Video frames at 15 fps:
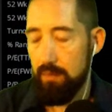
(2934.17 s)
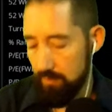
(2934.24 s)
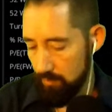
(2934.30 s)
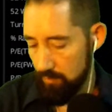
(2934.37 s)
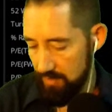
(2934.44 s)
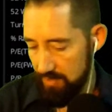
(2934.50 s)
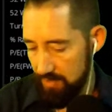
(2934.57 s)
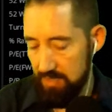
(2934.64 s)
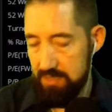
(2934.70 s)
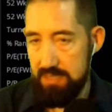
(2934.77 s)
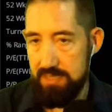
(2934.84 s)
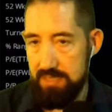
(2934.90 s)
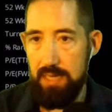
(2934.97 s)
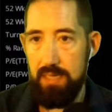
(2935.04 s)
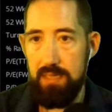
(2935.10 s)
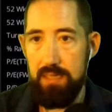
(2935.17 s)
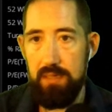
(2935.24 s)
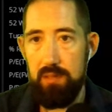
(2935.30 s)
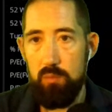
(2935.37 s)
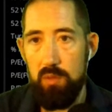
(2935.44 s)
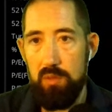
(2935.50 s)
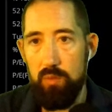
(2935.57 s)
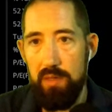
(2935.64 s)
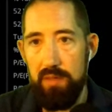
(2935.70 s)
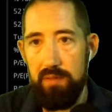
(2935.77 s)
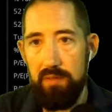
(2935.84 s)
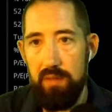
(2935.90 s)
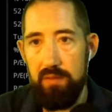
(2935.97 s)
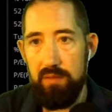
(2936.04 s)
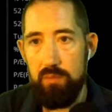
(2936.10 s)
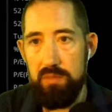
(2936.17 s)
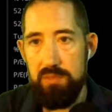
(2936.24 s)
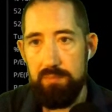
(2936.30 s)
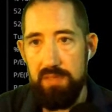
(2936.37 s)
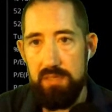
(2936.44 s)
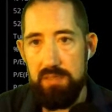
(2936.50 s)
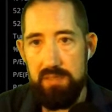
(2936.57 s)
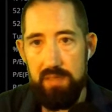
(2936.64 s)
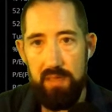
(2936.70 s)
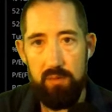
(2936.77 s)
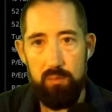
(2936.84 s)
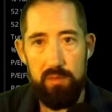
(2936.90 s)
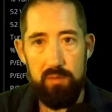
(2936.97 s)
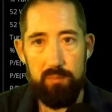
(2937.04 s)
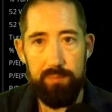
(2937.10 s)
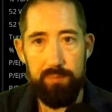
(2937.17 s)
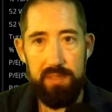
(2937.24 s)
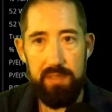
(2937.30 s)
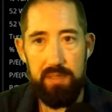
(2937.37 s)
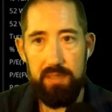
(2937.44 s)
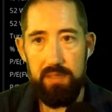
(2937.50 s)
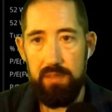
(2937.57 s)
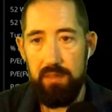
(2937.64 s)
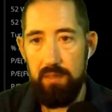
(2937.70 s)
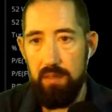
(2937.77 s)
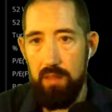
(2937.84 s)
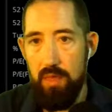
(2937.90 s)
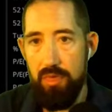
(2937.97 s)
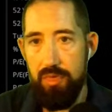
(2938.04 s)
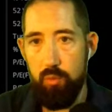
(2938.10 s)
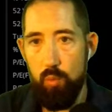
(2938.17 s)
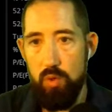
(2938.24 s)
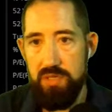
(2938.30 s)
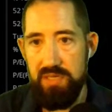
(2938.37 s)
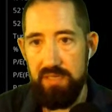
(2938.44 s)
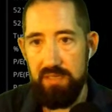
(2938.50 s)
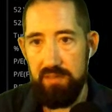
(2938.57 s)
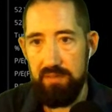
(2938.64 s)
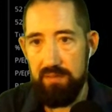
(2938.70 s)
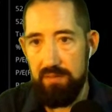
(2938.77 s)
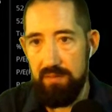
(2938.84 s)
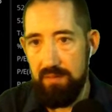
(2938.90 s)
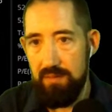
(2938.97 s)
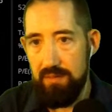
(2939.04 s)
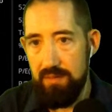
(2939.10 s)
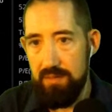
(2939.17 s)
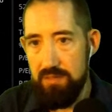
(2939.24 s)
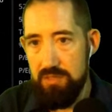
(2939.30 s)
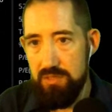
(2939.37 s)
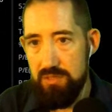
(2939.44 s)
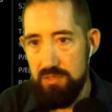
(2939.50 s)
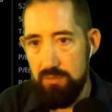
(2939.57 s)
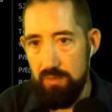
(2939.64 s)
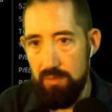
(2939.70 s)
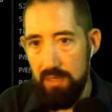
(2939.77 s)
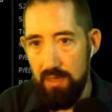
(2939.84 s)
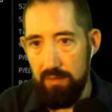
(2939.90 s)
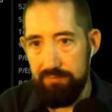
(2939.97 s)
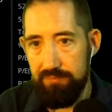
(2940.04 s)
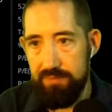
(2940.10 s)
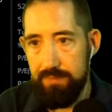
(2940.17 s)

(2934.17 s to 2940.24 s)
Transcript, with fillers: with Luxottica in one way or the other, which means they will be thwarted soon enough.